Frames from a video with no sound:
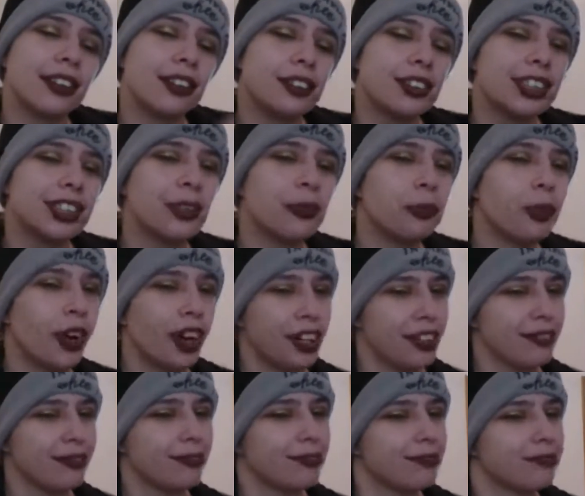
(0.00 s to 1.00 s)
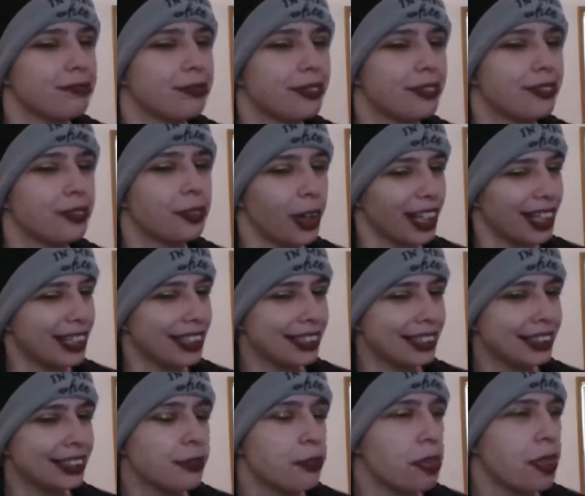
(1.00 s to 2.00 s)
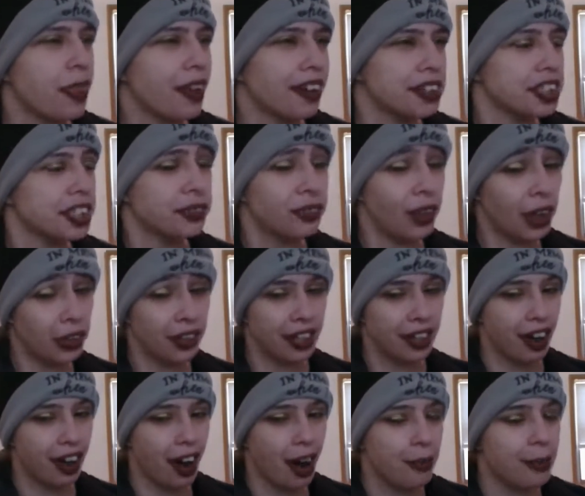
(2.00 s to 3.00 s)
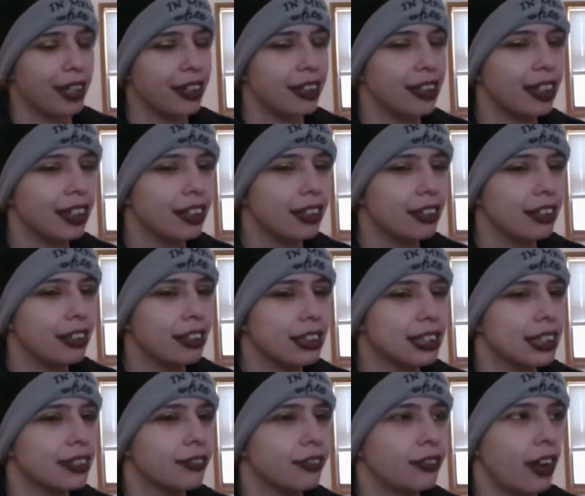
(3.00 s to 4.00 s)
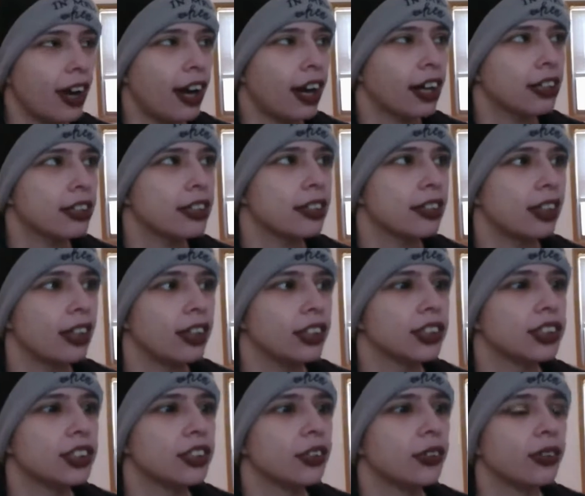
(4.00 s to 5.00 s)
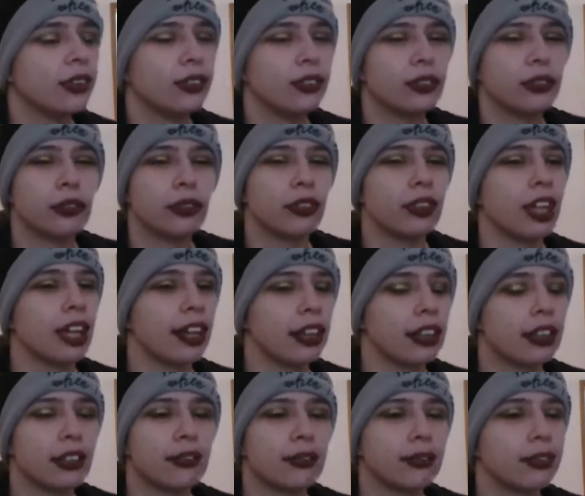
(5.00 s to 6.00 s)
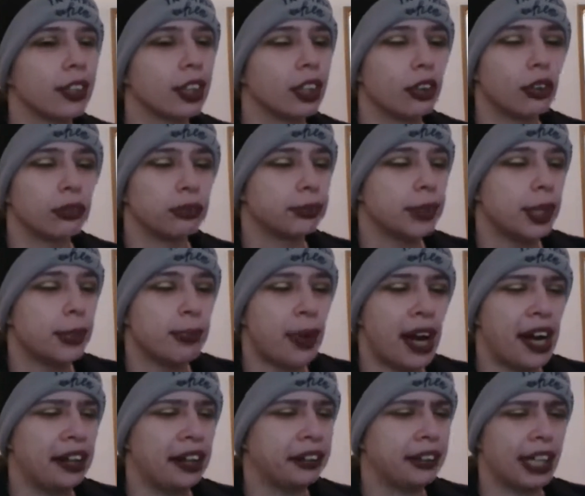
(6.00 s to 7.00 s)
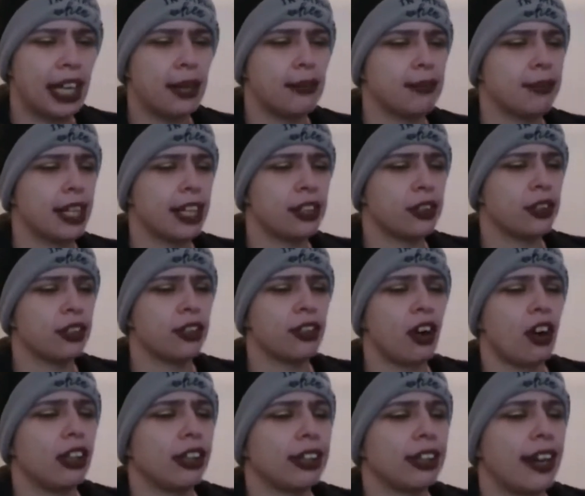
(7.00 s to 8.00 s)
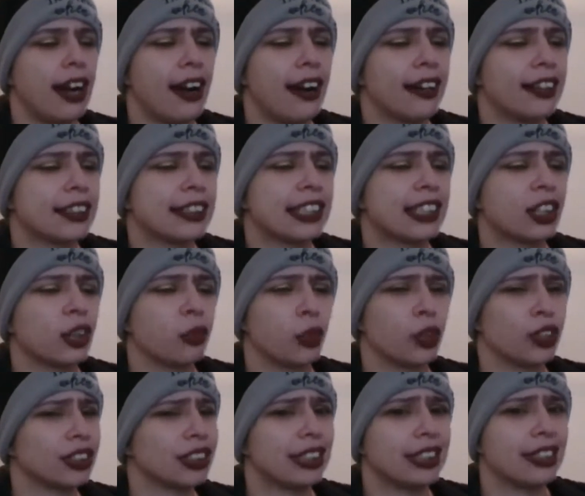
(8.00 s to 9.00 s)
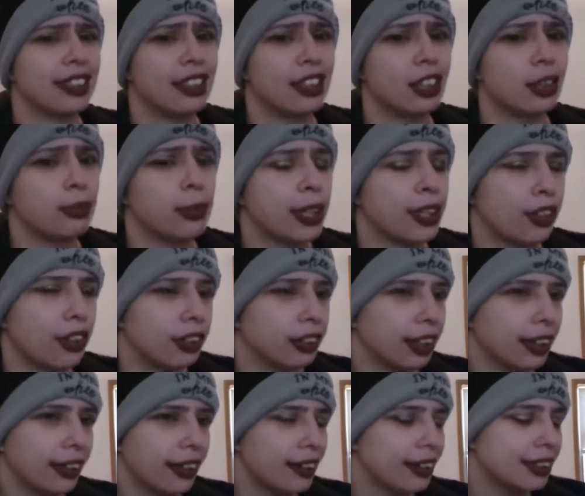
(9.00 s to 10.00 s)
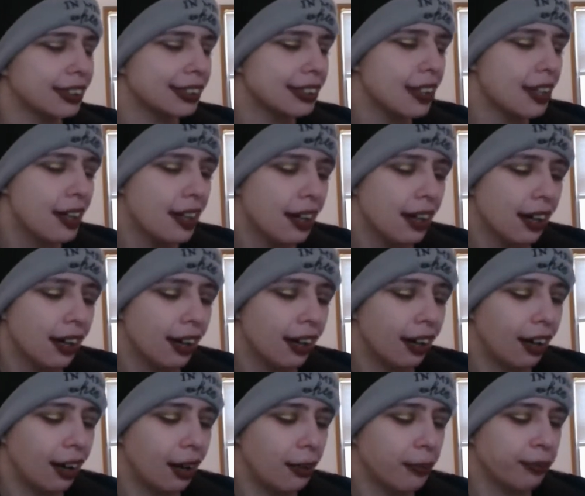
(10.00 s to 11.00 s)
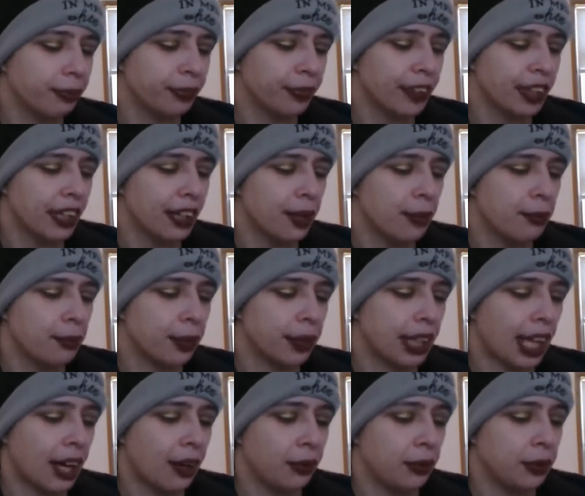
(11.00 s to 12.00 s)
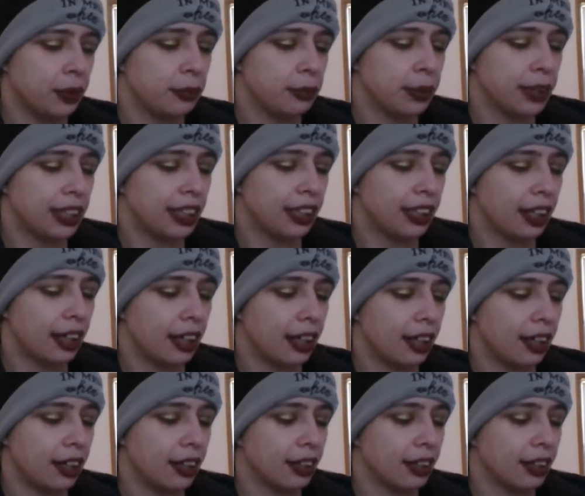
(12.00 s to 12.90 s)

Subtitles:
there's the one phrase that is very common and is in fact also like, a bad name that you could call a guy. It's like the worst thing he could be called, I guess. But that would be